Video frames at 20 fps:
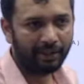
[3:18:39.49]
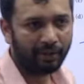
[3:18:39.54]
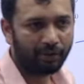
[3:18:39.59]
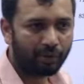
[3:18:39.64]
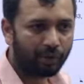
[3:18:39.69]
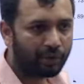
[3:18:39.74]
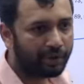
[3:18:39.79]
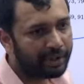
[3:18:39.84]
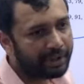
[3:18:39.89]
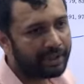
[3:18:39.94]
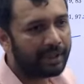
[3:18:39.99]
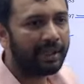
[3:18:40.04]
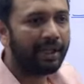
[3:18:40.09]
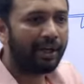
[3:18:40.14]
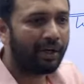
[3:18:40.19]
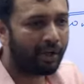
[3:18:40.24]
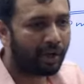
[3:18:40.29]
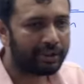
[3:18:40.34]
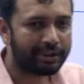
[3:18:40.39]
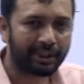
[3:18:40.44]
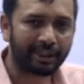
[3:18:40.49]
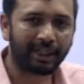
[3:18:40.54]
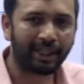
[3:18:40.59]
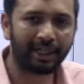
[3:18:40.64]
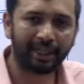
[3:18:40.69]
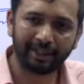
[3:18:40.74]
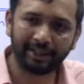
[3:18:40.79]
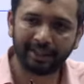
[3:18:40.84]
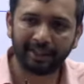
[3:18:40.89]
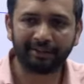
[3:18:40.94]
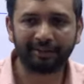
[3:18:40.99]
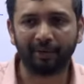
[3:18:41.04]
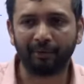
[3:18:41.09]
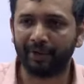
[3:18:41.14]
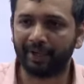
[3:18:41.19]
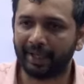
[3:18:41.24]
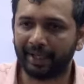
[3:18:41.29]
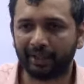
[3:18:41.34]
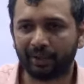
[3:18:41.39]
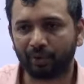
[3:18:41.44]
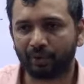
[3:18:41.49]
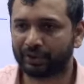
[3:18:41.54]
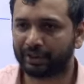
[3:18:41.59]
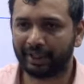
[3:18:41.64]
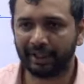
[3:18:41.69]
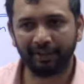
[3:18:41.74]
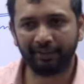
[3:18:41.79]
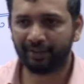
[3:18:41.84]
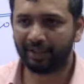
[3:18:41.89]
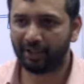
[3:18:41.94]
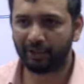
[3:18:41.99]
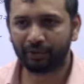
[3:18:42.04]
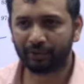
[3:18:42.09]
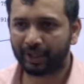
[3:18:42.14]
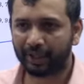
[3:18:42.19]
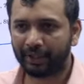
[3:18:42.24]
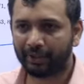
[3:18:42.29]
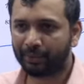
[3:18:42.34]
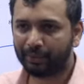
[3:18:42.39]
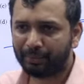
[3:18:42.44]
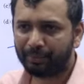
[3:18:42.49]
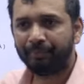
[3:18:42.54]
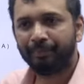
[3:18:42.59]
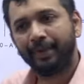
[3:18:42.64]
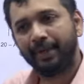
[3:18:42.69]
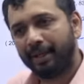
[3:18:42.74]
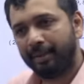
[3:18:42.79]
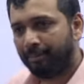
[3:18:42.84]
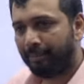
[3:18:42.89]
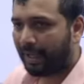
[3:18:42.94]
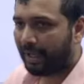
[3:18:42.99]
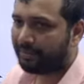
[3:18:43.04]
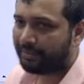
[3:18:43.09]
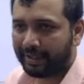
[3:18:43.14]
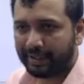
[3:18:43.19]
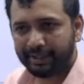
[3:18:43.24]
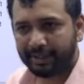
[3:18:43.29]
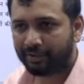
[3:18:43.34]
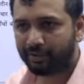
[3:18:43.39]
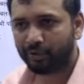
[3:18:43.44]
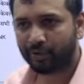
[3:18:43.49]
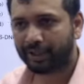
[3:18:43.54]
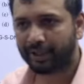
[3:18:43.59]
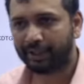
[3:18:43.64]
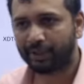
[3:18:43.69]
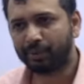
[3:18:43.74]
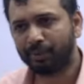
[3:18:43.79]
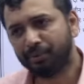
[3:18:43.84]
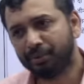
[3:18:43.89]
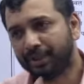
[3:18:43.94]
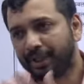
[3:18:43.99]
So that logical reasoning, 7-8 question easily you can do, passages you can do.